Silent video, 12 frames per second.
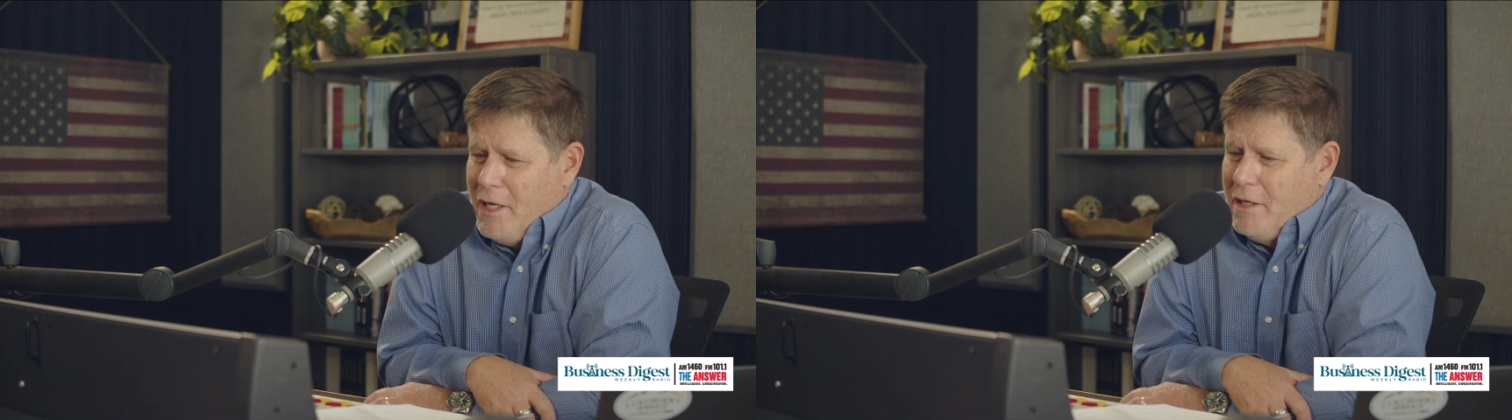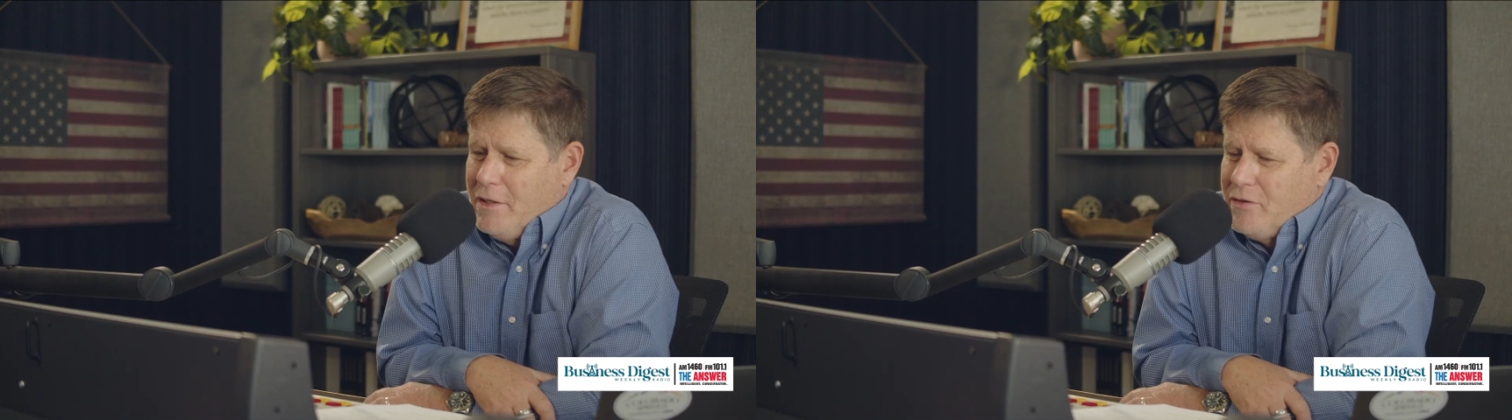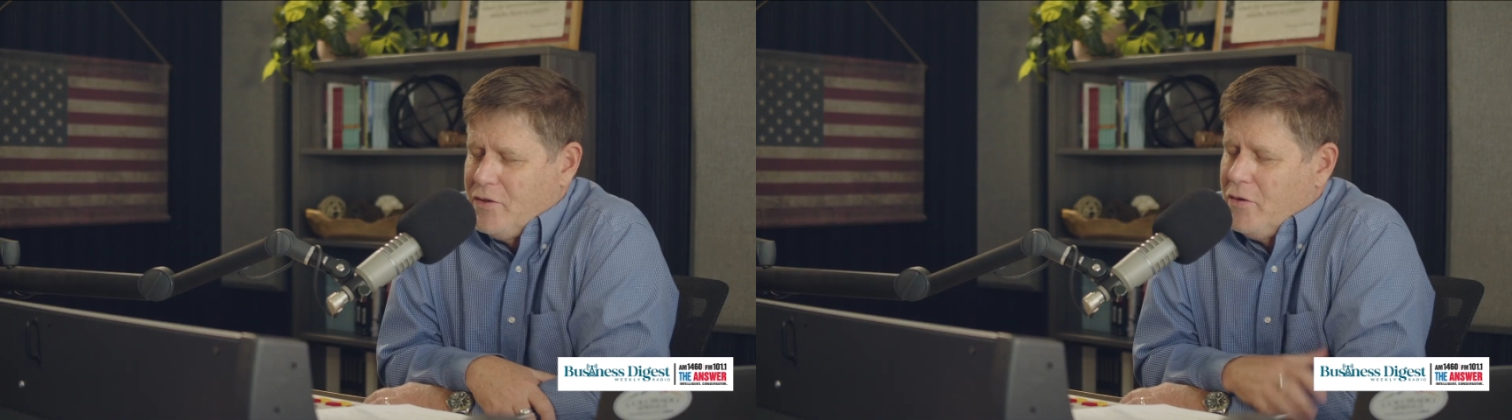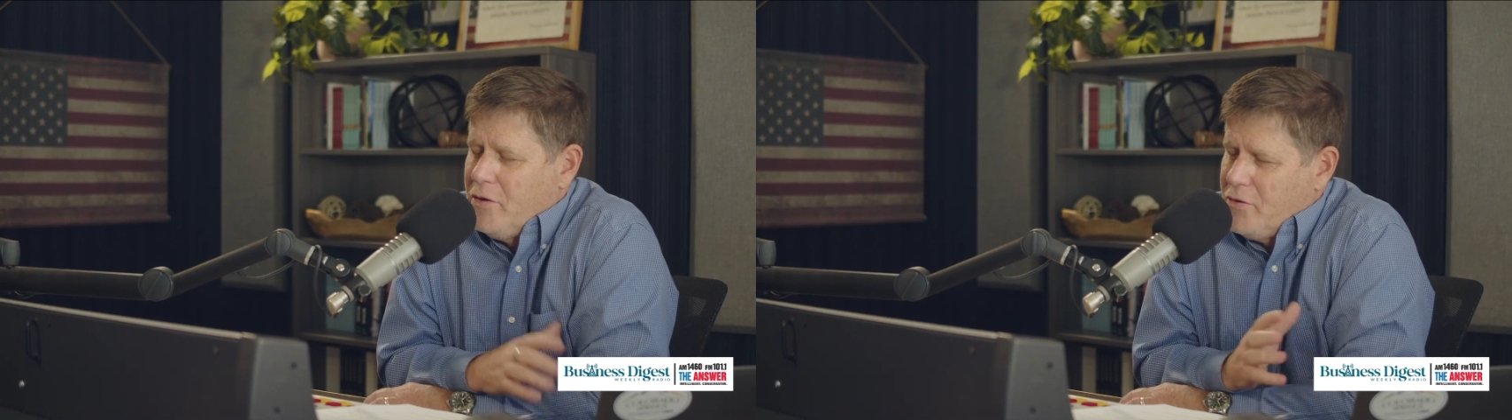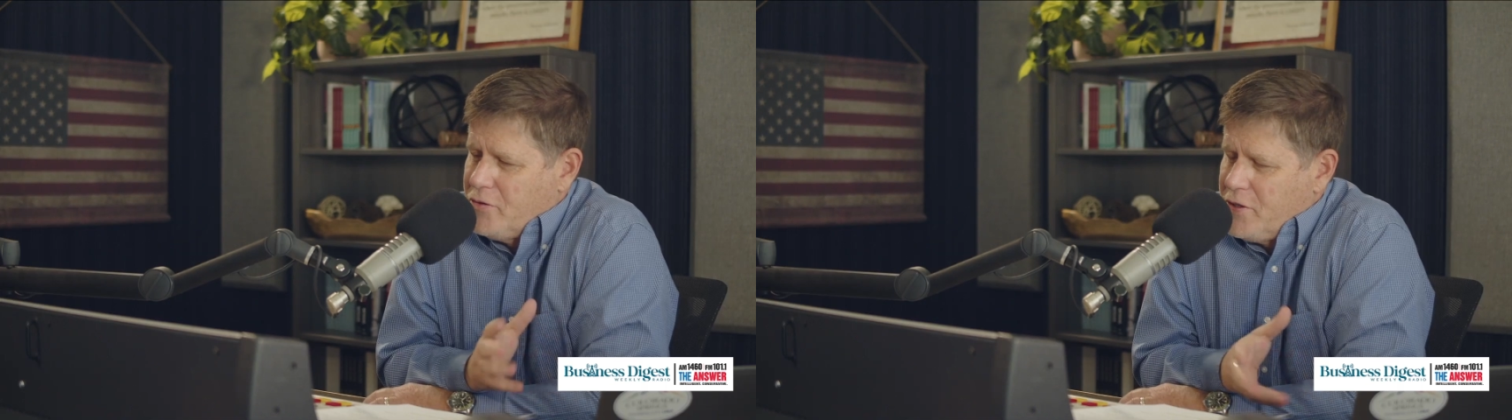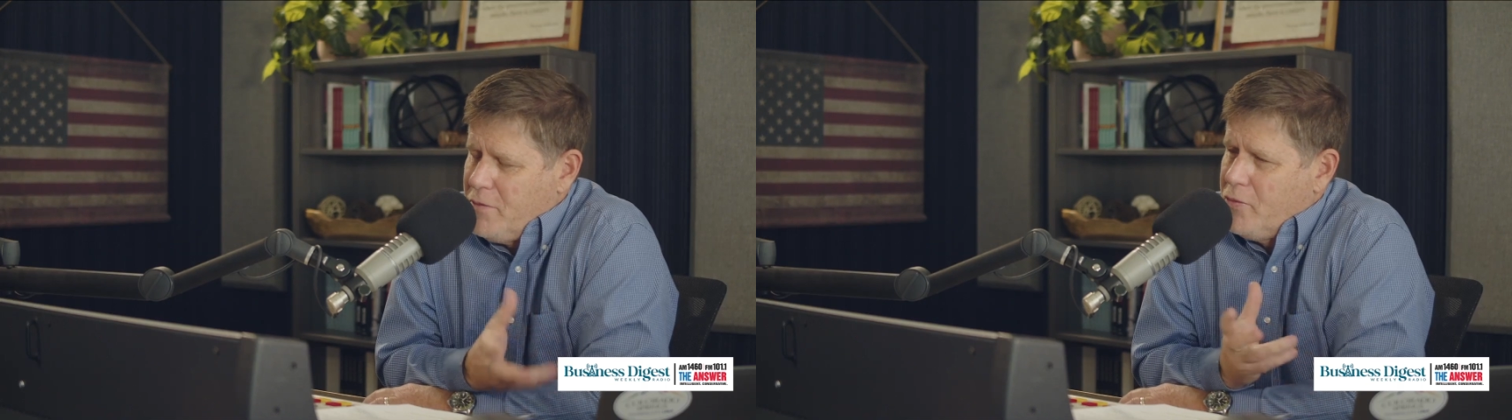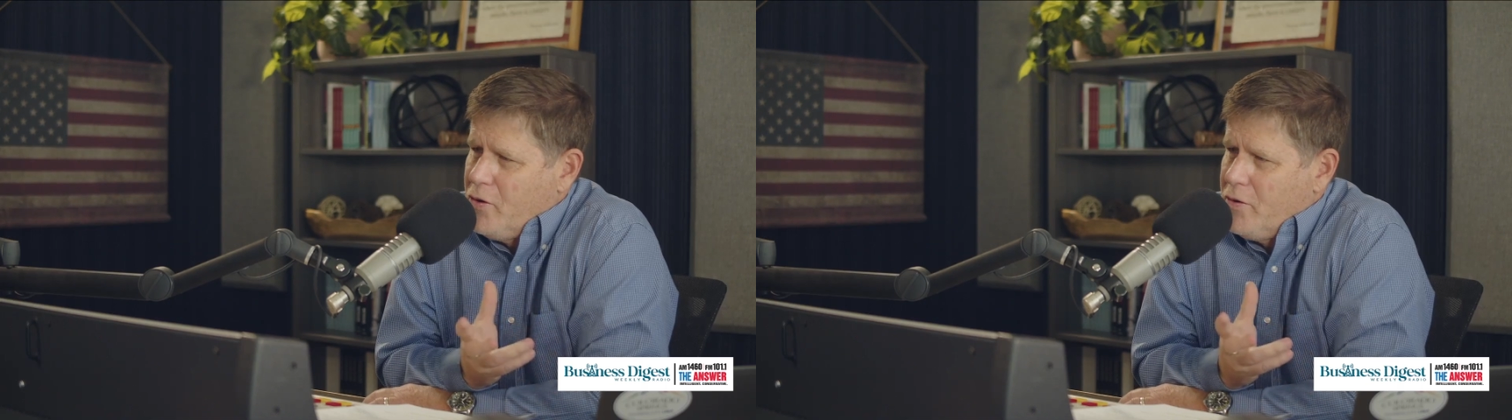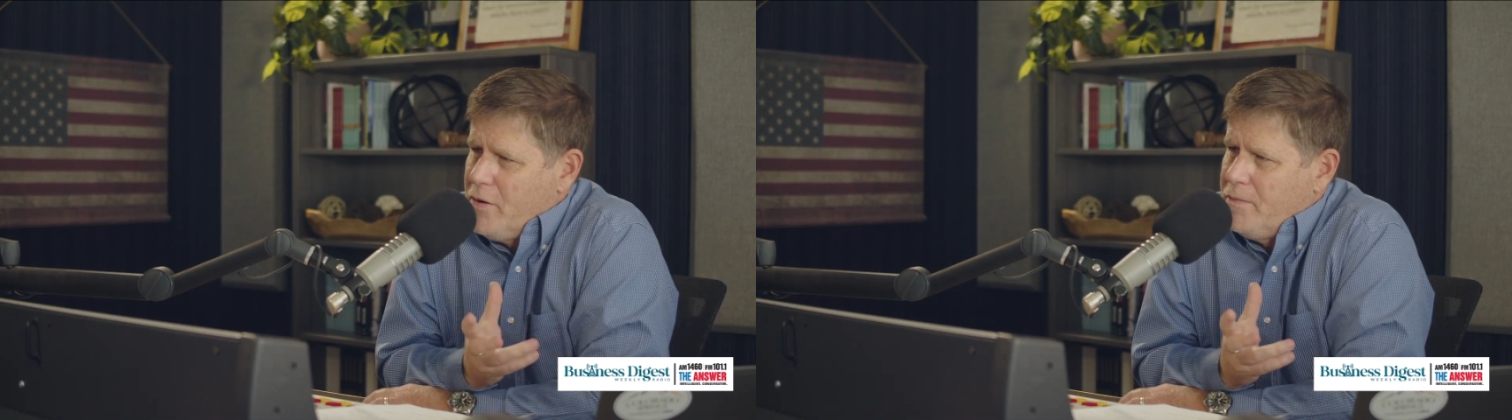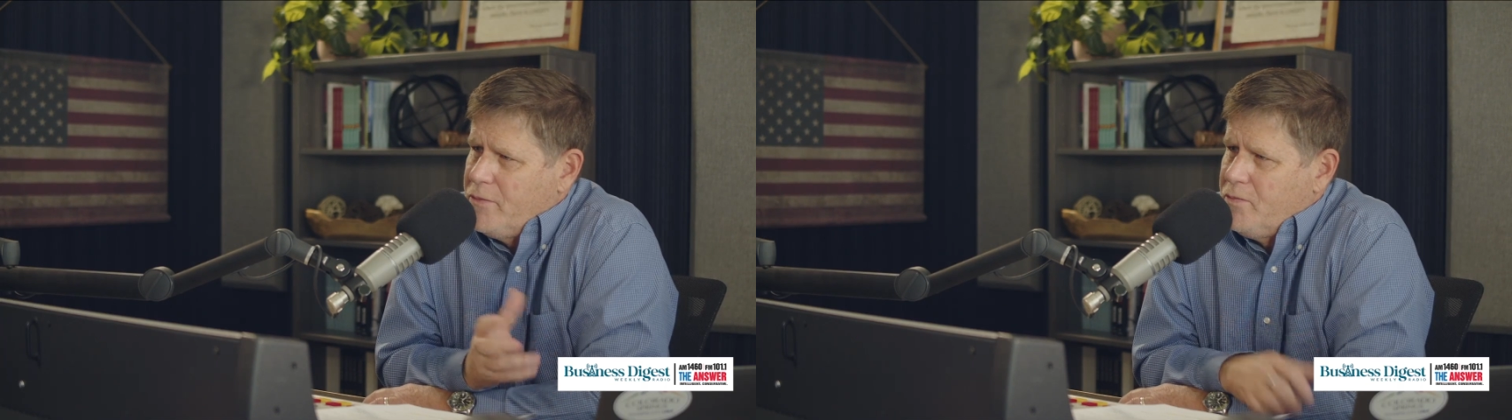And so are there STEM
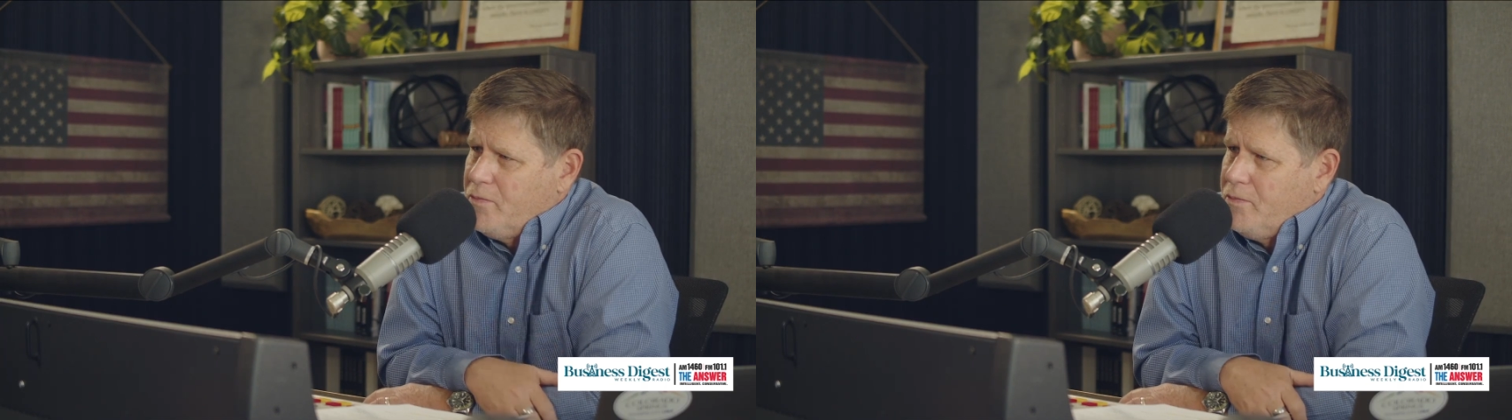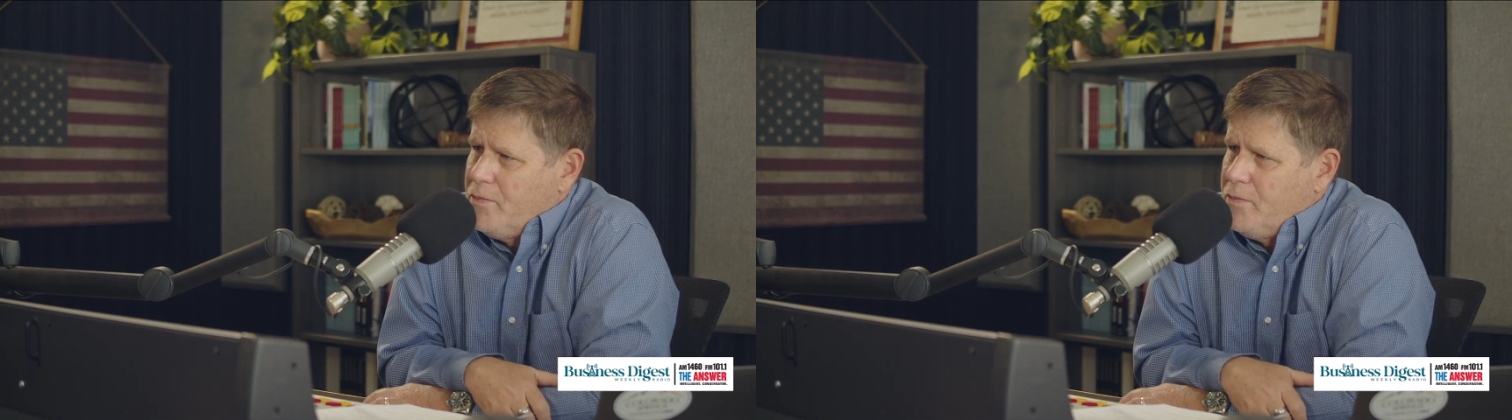programs